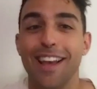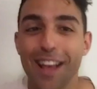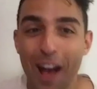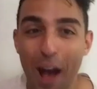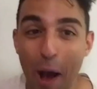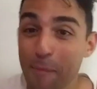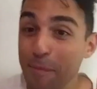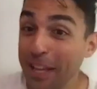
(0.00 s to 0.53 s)

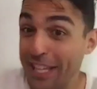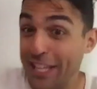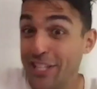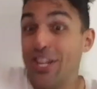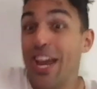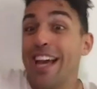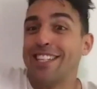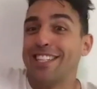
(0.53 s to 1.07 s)
email.
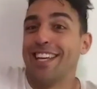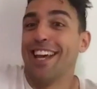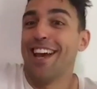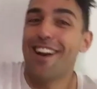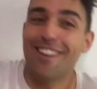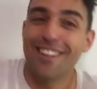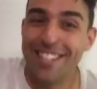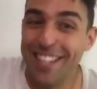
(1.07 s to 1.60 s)
Checks it.
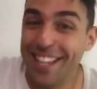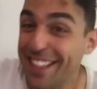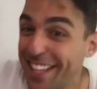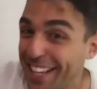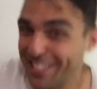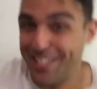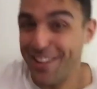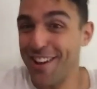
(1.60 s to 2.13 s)
I was like,
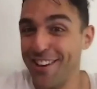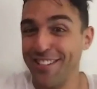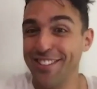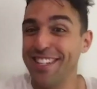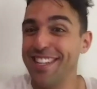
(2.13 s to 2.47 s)
that's all you